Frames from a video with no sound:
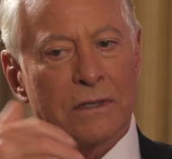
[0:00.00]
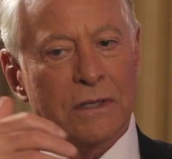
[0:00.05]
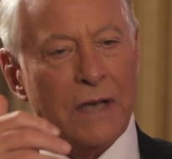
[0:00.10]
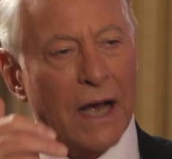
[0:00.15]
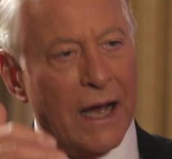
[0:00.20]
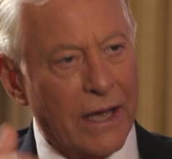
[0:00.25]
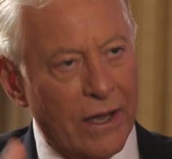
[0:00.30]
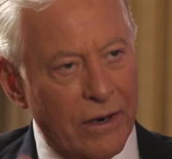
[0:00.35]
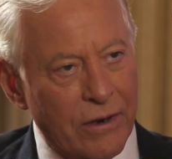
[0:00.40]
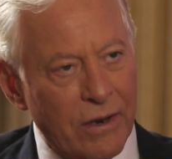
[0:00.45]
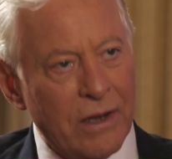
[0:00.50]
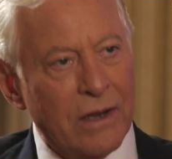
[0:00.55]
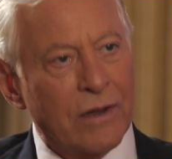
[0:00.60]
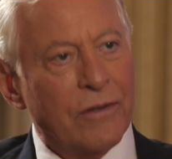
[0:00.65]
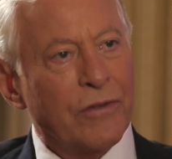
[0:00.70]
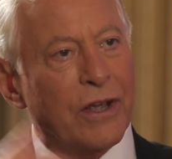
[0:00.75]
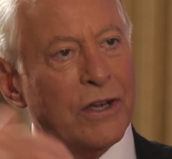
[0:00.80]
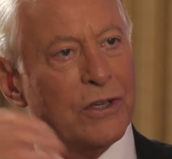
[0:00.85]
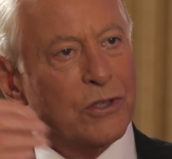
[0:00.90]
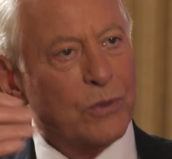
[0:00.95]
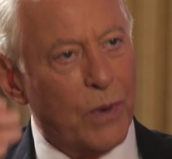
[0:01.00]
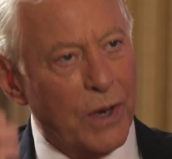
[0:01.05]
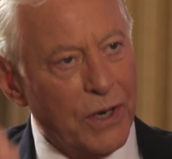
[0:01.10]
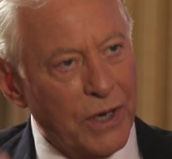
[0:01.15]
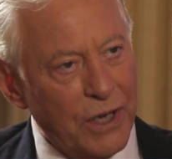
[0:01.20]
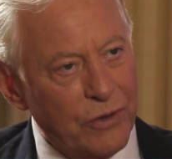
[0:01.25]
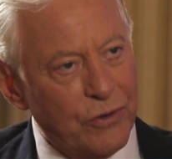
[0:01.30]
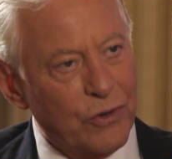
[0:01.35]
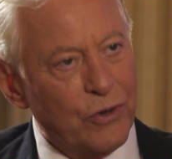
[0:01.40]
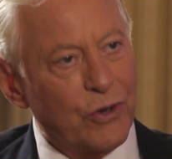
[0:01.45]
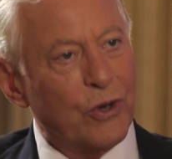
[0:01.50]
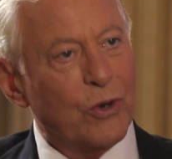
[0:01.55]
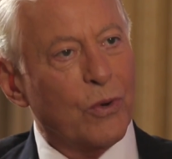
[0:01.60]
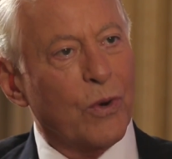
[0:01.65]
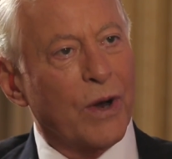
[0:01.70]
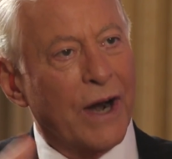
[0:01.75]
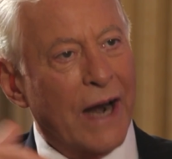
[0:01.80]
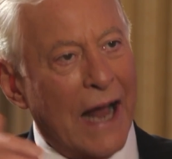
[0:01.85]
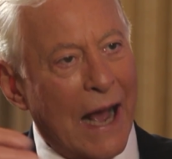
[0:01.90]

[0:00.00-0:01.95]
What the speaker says: diet things do I need to do on an